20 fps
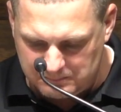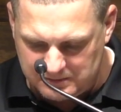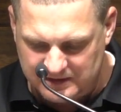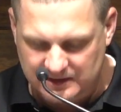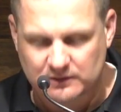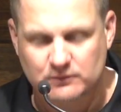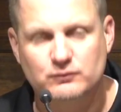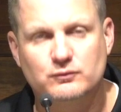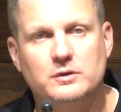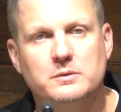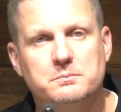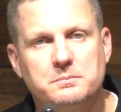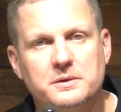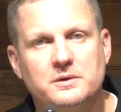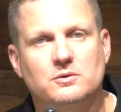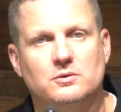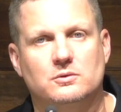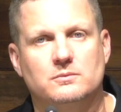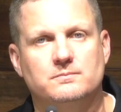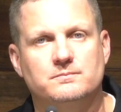be
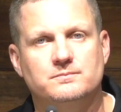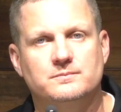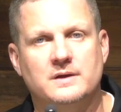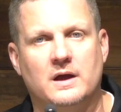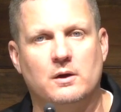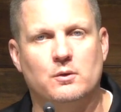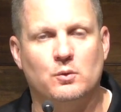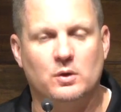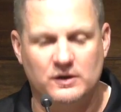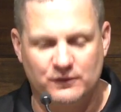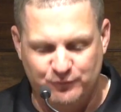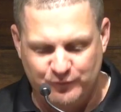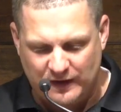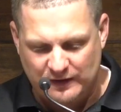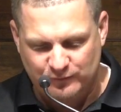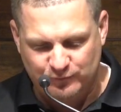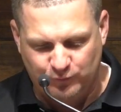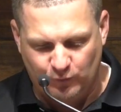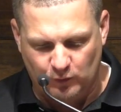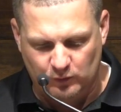rebuilt. Now I want to
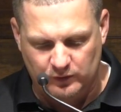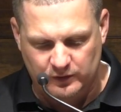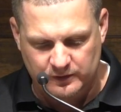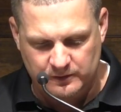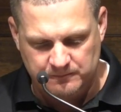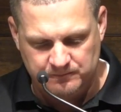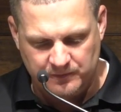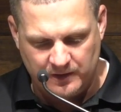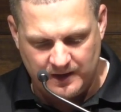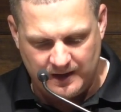fast forward.